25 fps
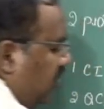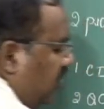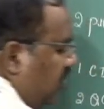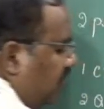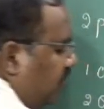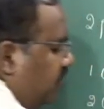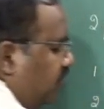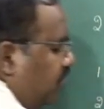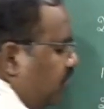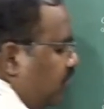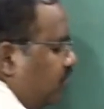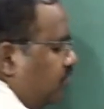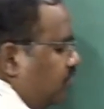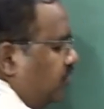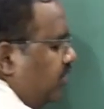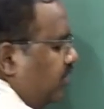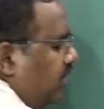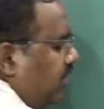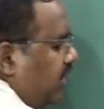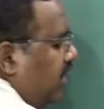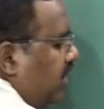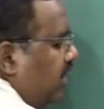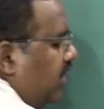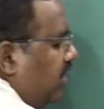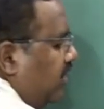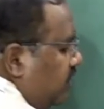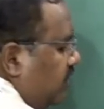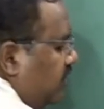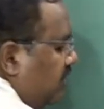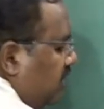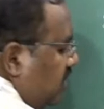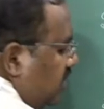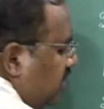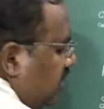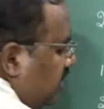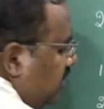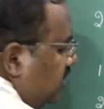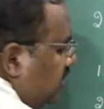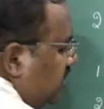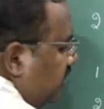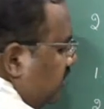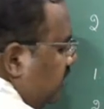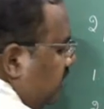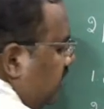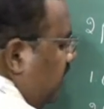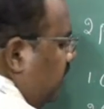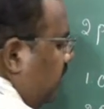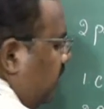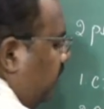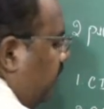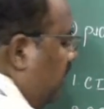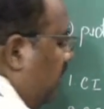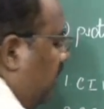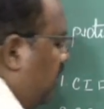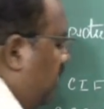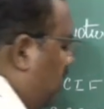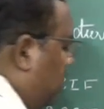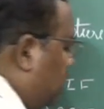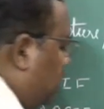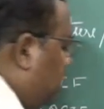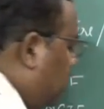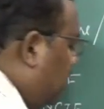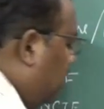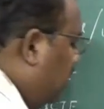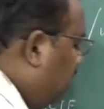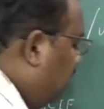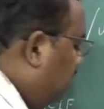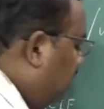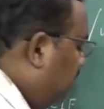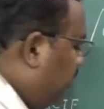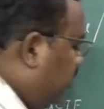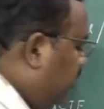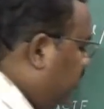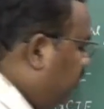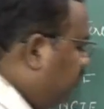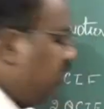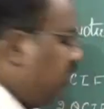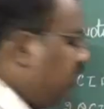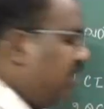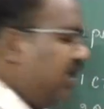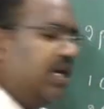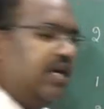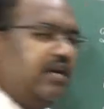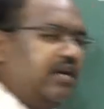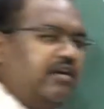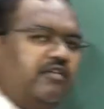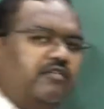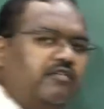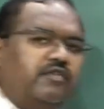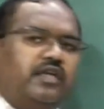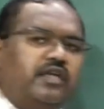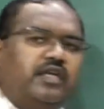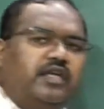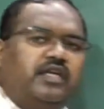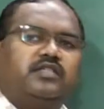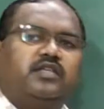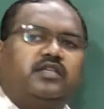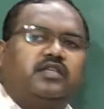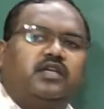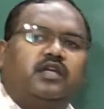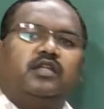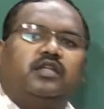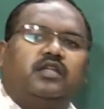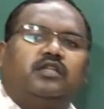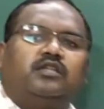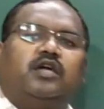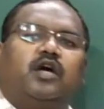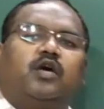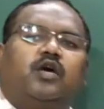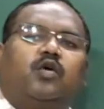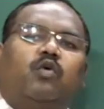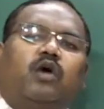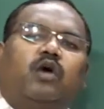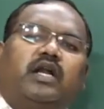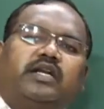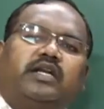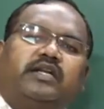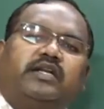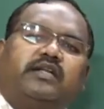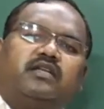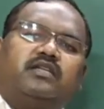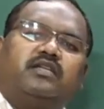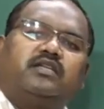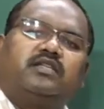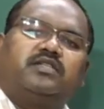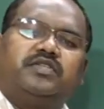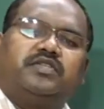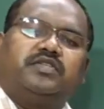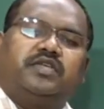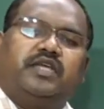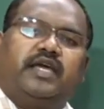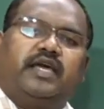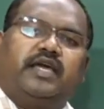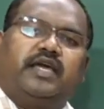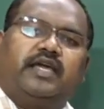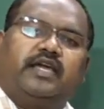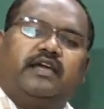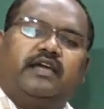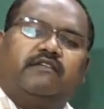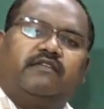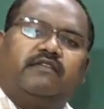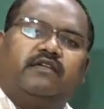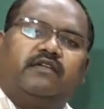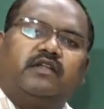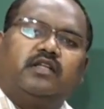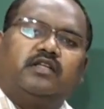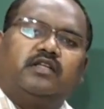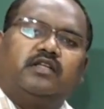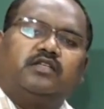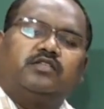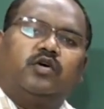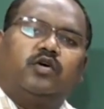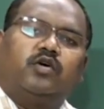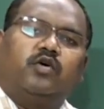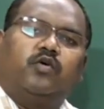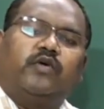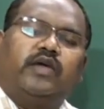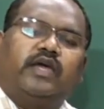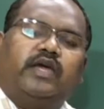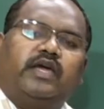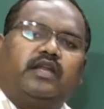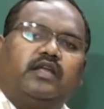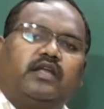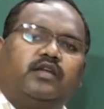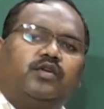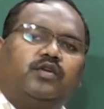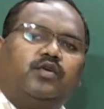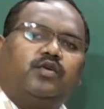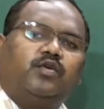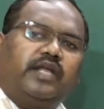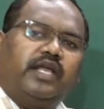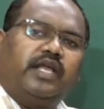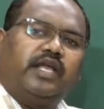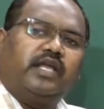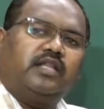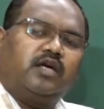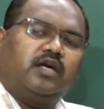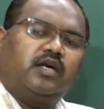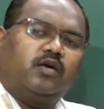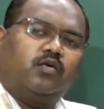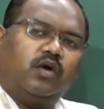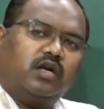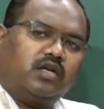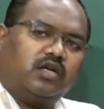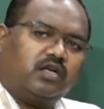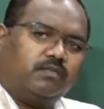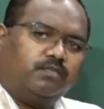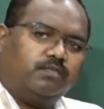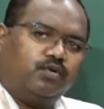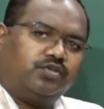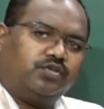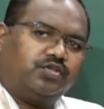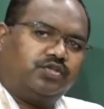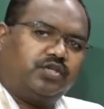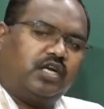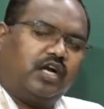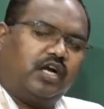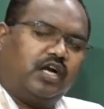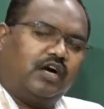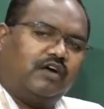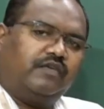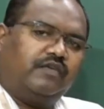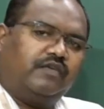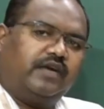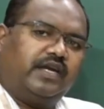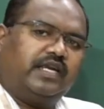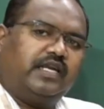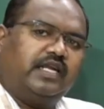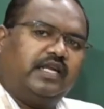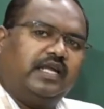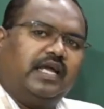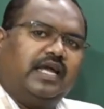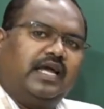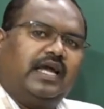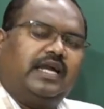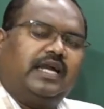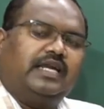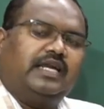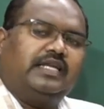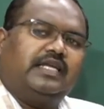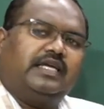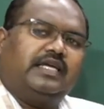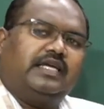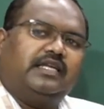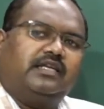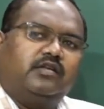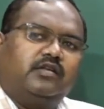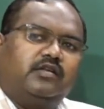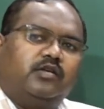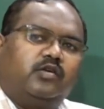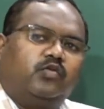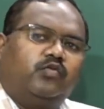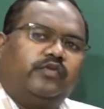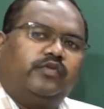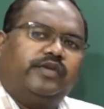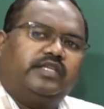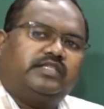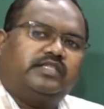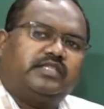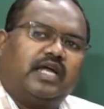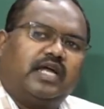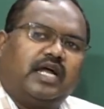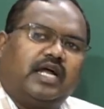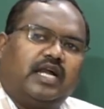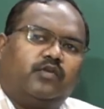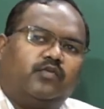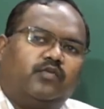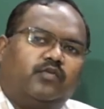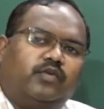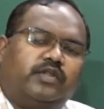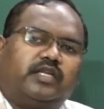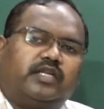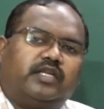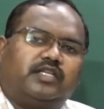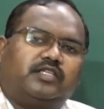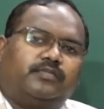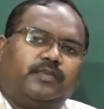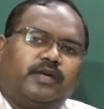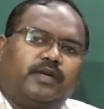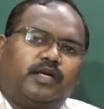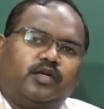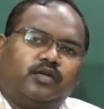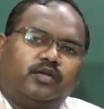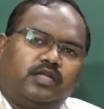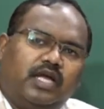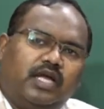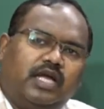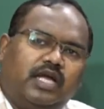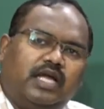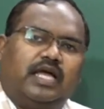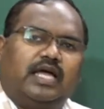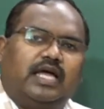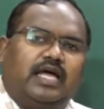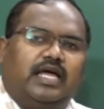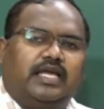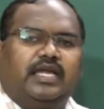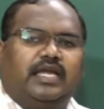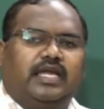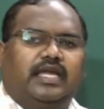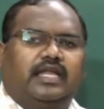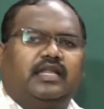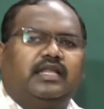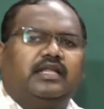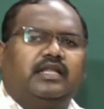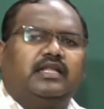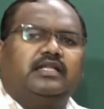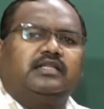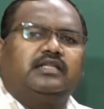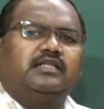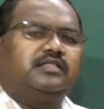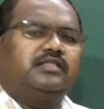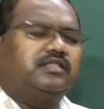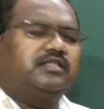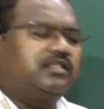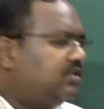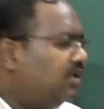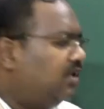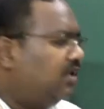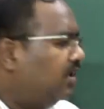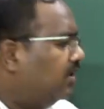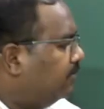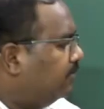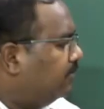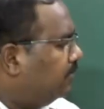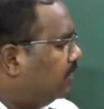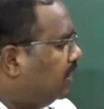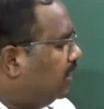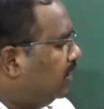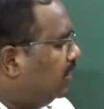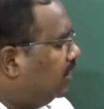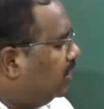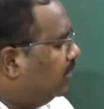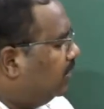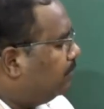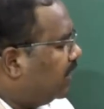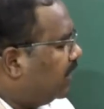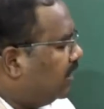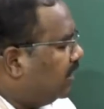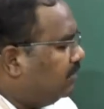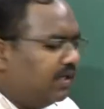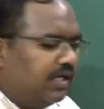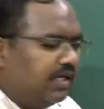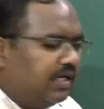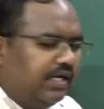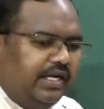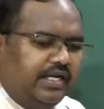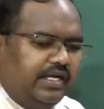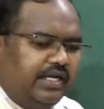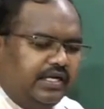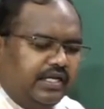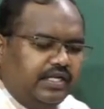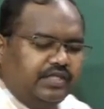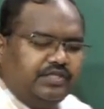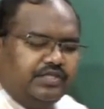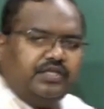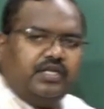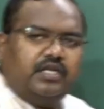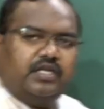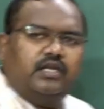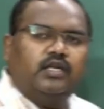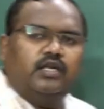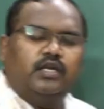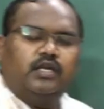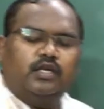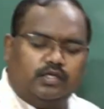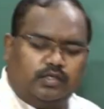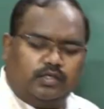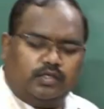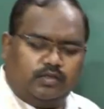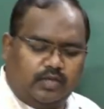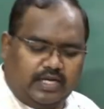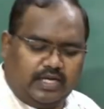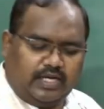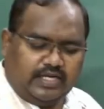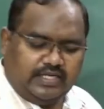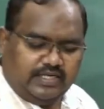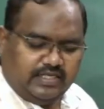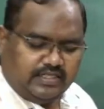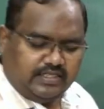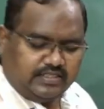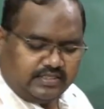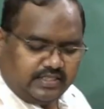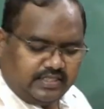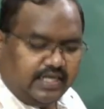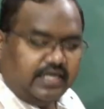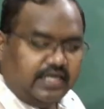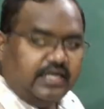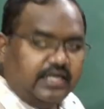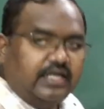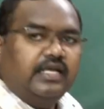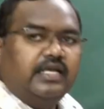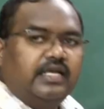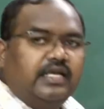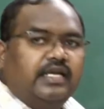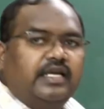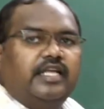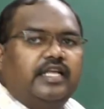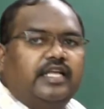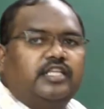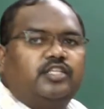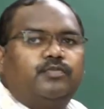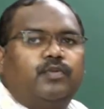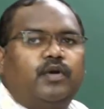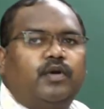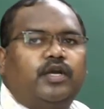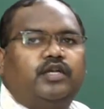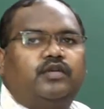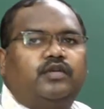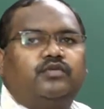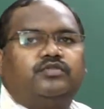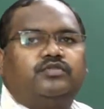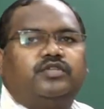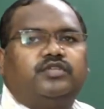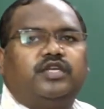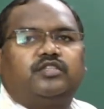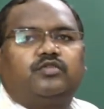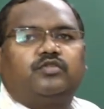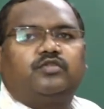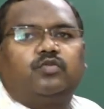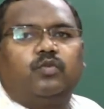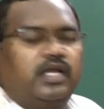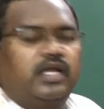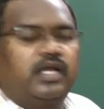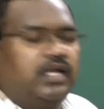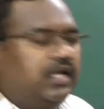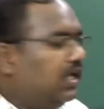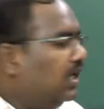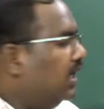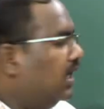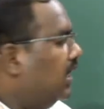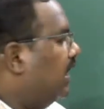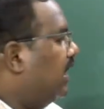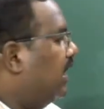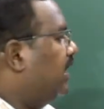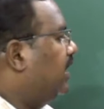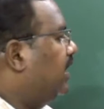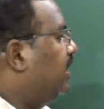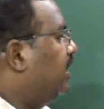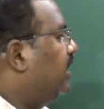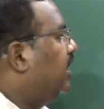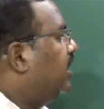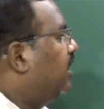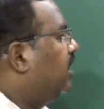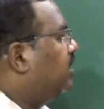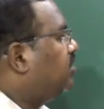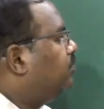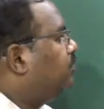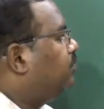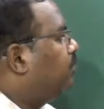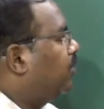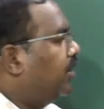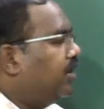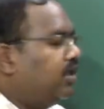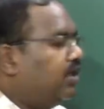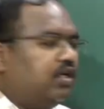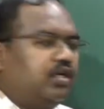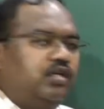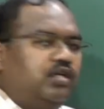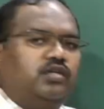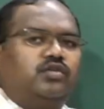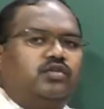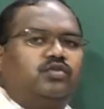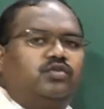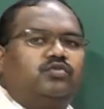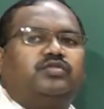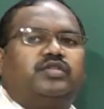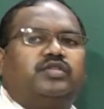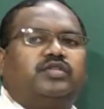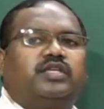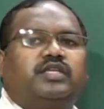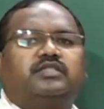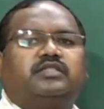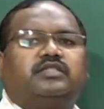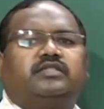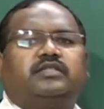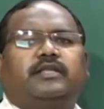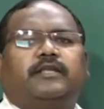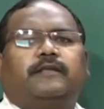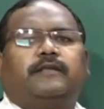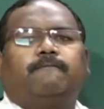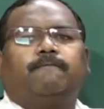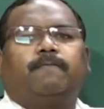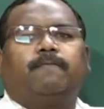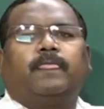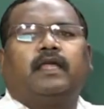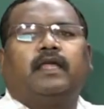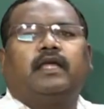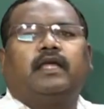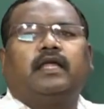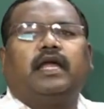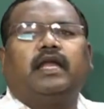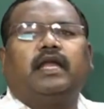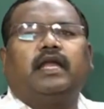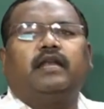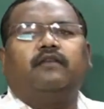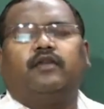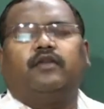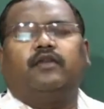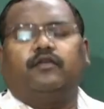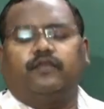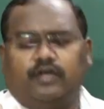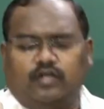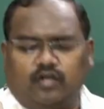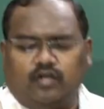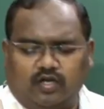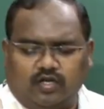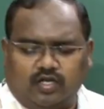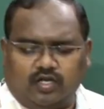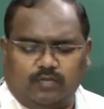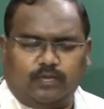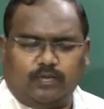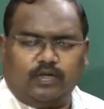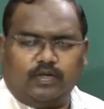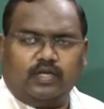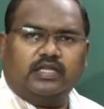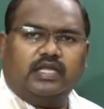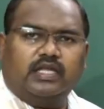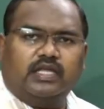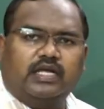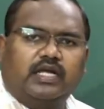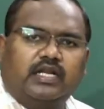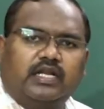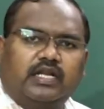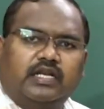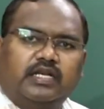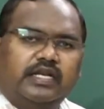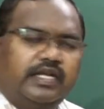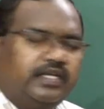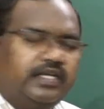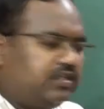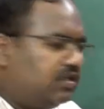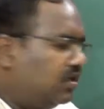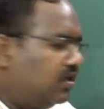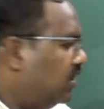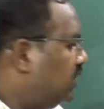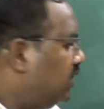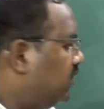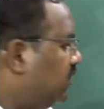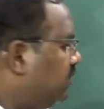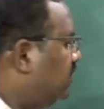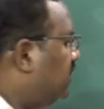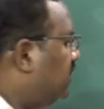of QCIF is similar because QCIF is the quarter CIF. So where you take the quarter portion of it and then we start with respect to the again. This is the primary intention to understand H.261 and H.263. And when we talk about the next